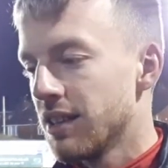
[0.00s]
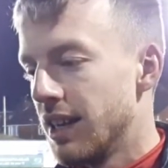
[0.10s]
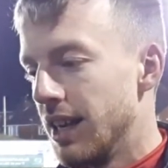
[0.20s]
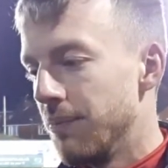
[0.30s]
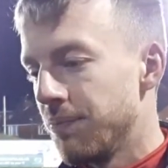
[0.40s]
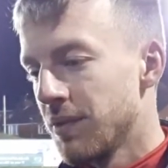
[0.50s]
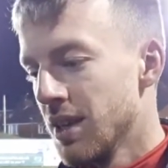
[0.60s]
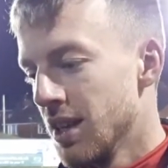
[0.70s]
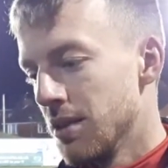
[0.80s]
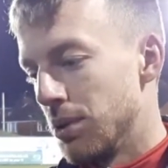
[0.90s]
Um,
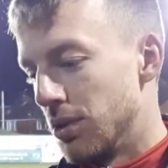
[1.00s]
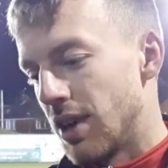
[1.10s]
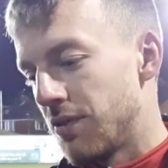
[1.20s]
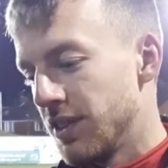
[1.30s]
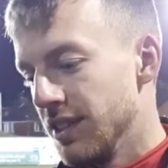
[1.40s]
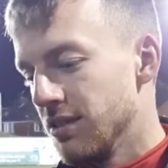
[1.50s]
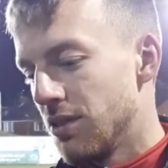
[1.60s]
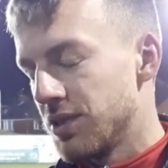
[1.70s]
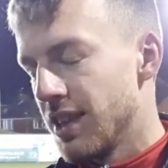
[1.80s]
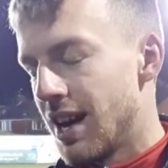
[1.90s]
but after
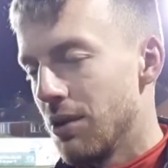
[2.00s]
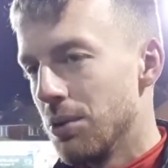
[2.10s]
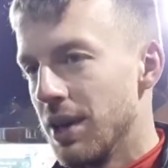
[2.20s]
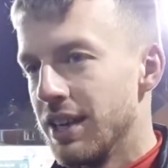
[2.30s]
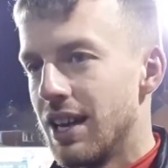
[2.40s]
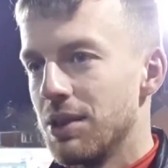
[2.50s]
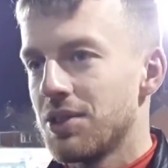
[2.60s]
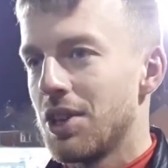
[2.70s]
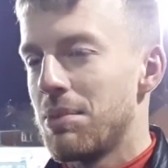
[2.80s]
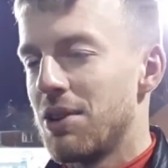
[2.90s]
obviously that out of the way now,
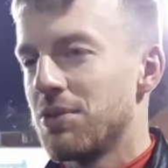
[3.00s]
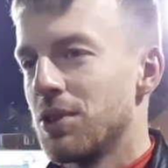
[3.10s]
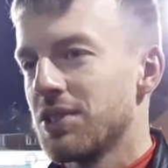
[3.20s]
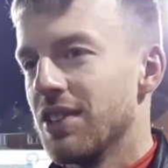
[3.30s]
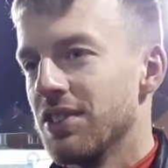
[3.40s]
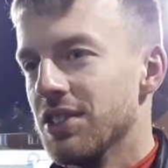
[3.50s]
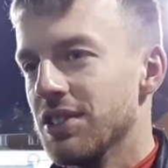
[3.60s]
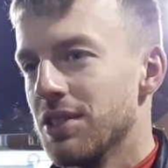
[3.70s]
it's all about focusing on the,